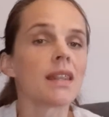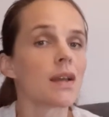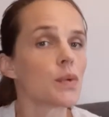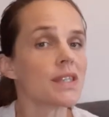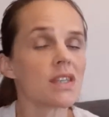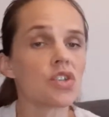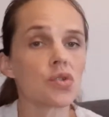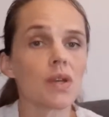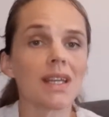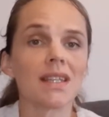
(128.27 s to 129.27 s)
There was a
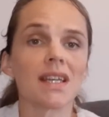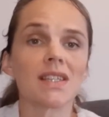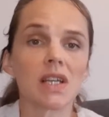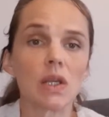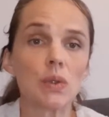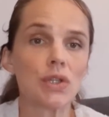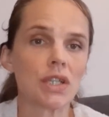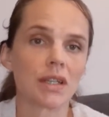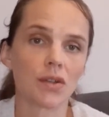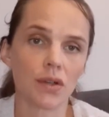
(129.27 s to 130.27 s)
strict
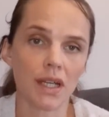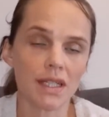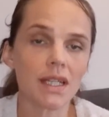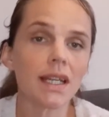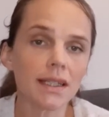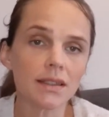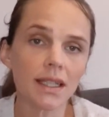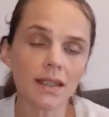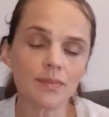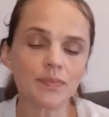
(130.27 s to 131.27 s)
exclusion
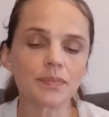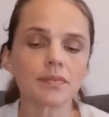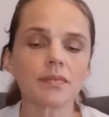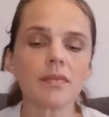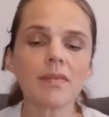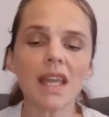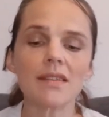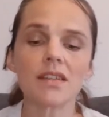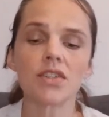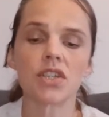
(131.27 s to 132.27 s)
criteria
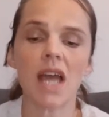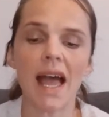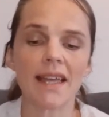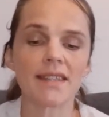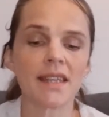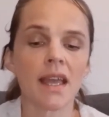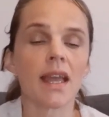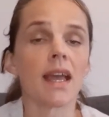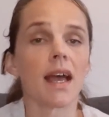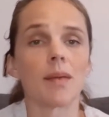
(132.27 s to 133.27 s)
such as
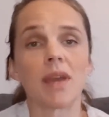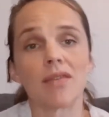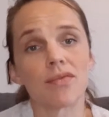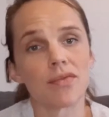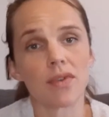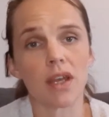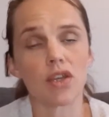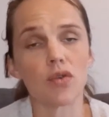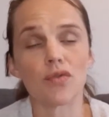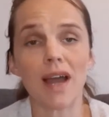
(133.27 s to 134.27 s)
um, if
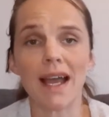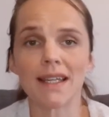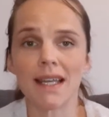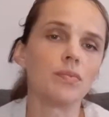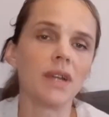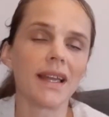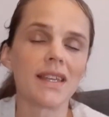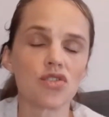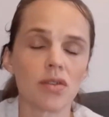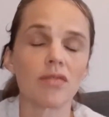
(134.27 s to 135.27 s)
you've had a, a,
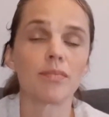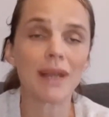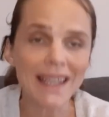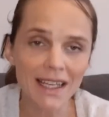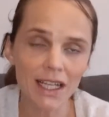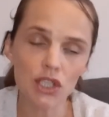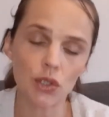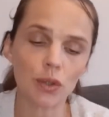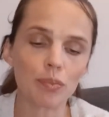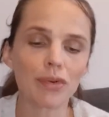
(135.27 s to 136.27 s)
history of bleeding
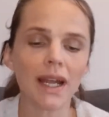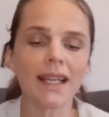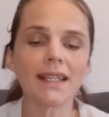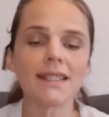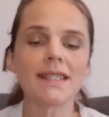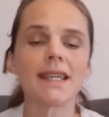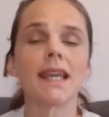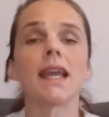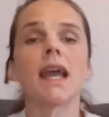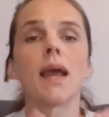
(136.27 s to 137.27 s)
during
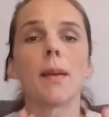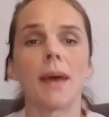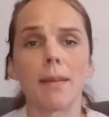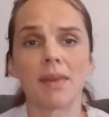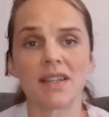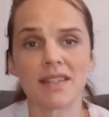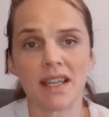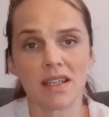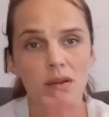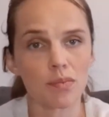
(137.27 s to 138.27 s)
pregnancy, a
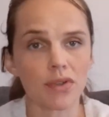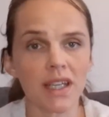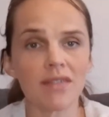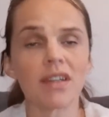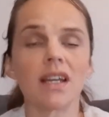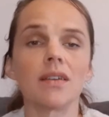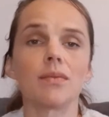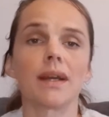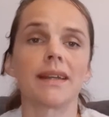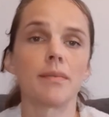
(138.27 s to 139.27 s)
placenta previa
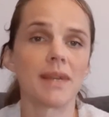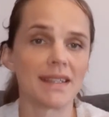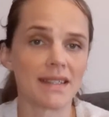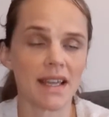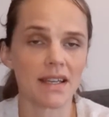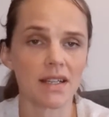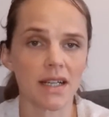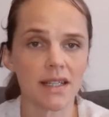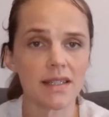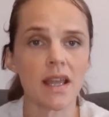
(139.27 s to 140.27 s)
where the
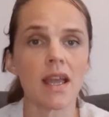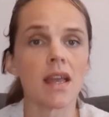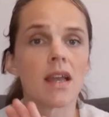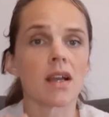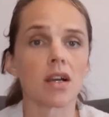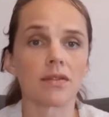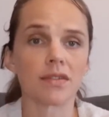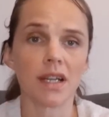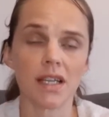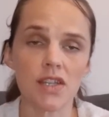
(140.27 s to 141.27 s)
placenta is
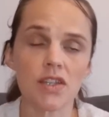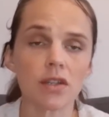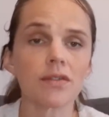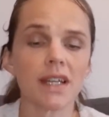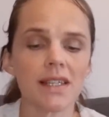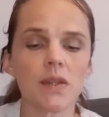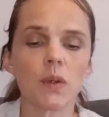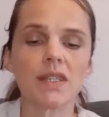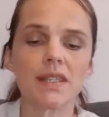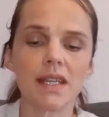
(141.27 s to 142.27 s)
covering the cervix
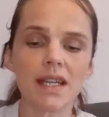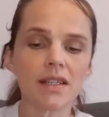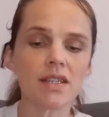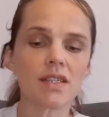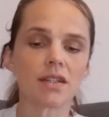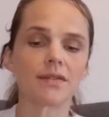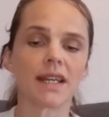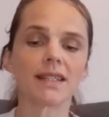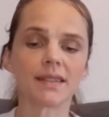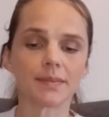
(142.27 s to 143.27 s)
or is near the
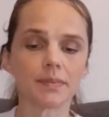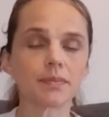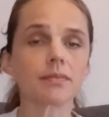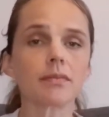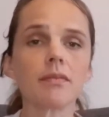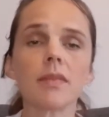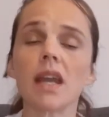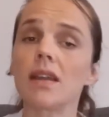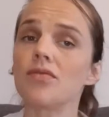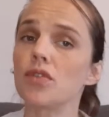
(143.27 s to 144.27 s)
cervix,
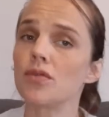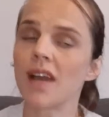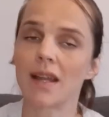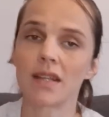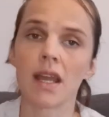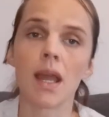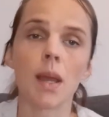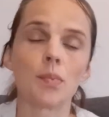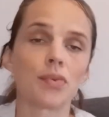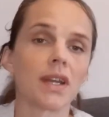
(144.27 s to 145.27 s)
if you've had
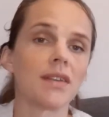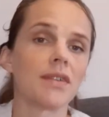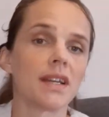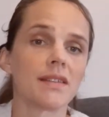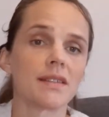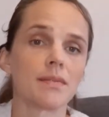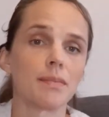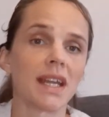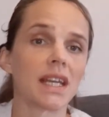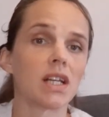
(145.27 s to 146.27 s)
previous
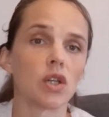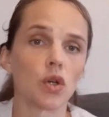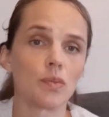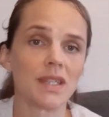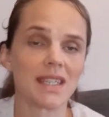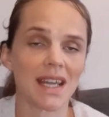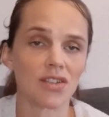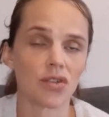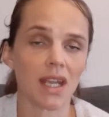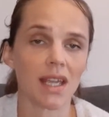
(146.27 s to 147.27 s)
medical or
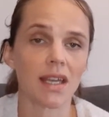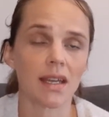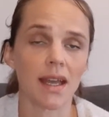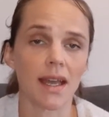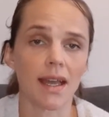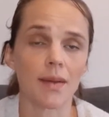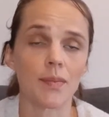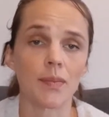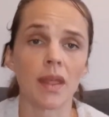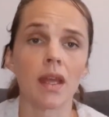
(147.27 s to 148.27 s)
obstetric
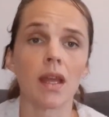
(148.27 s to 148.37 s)
um,